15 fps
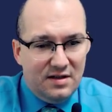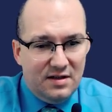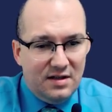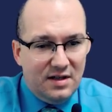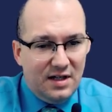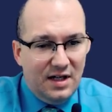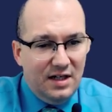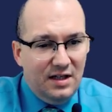
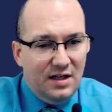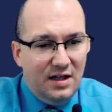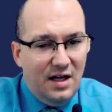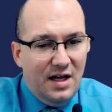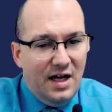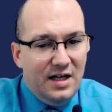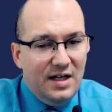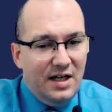Okay,
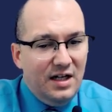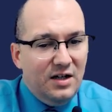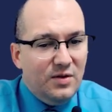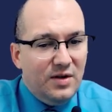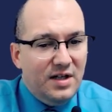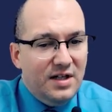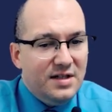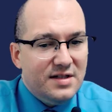an
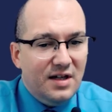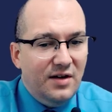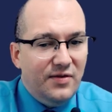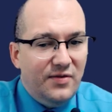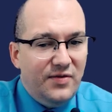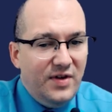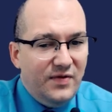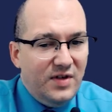increase of
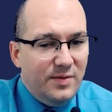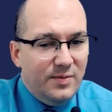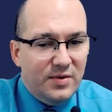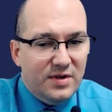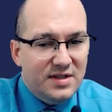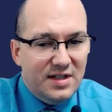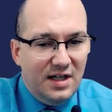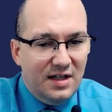
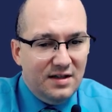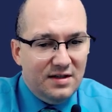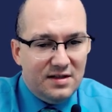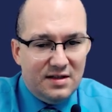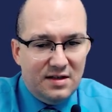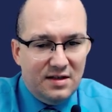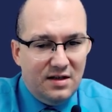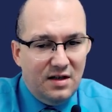50%
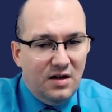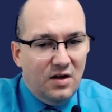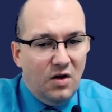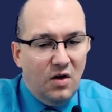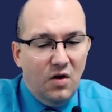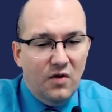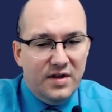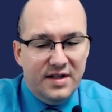
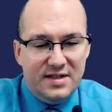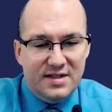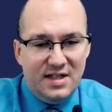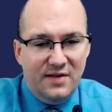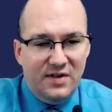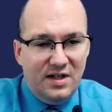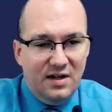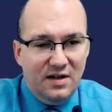over the
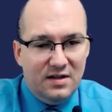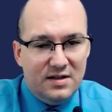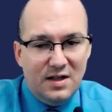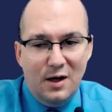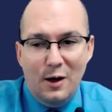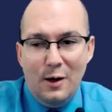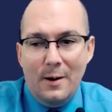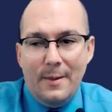7 years.
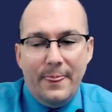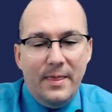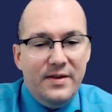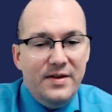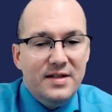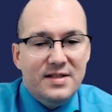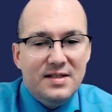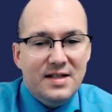
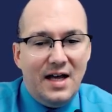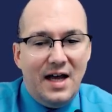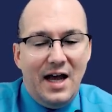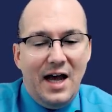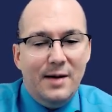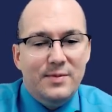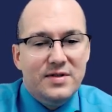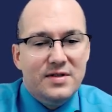This is
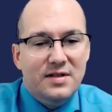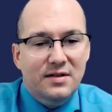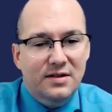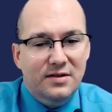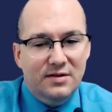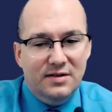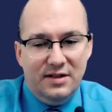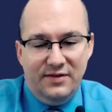
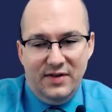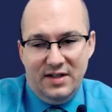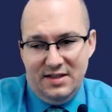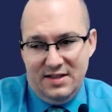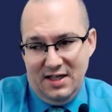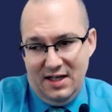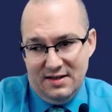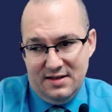absolutely
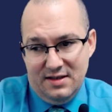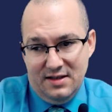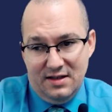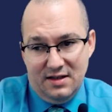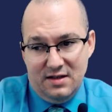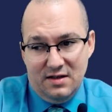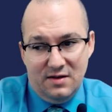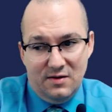fantastic,
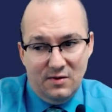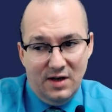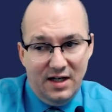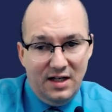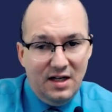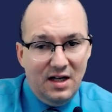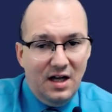right?